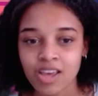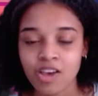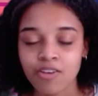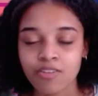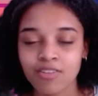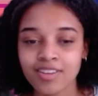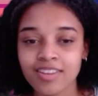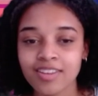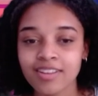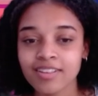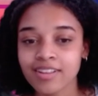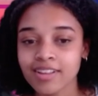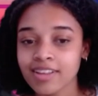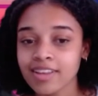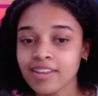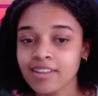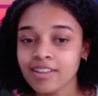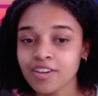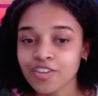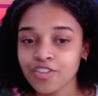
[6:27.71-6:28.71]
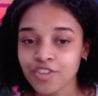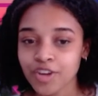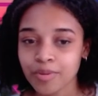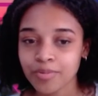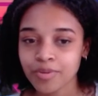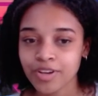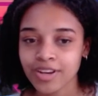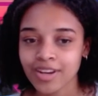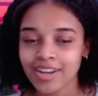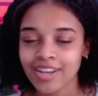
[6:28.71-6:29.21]
Visit the link in the
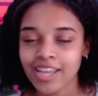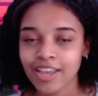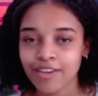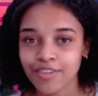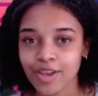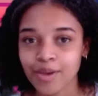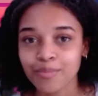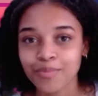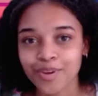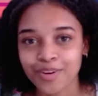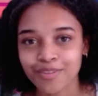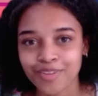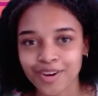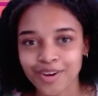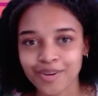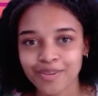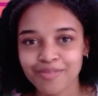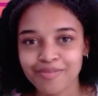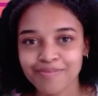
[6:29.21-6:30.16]
description and give him your vote.